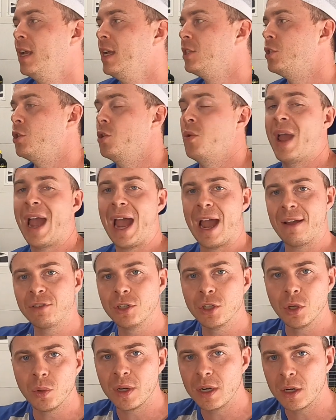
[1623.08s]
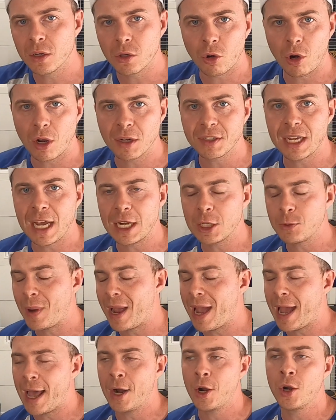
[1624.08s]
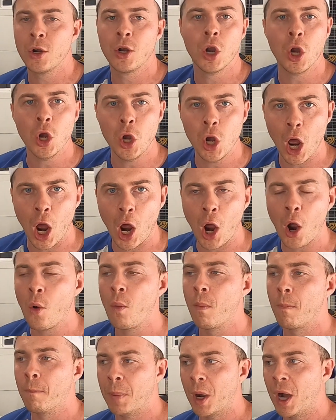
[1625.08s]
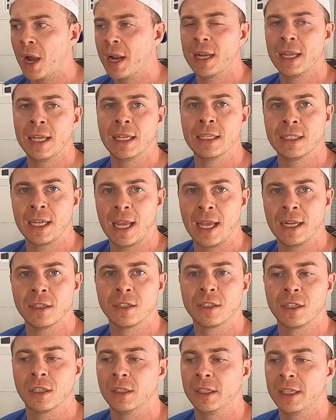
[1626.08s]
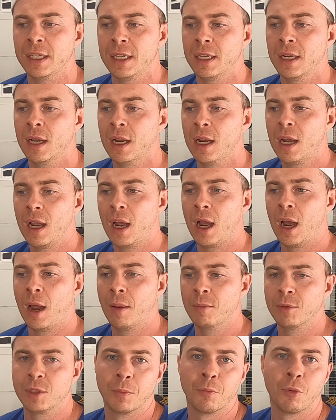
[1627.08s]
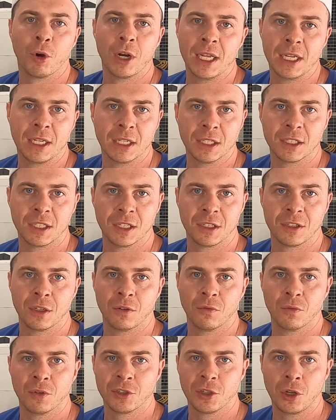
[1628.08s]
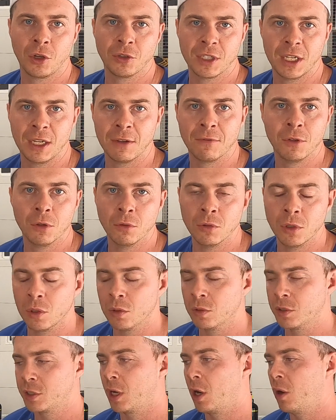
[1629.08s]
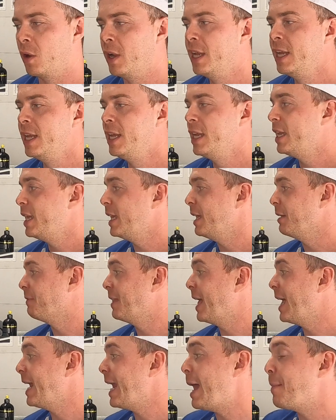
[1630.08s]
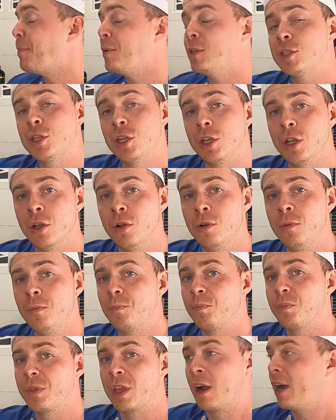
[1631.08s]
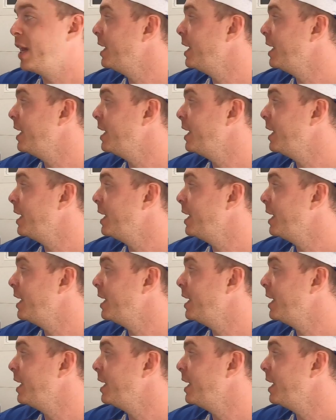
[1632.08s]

Do you have to do it in a crosshatch pattern? No, but it tends to lead to pretty consistent results if you do. So if that happens to you, all right,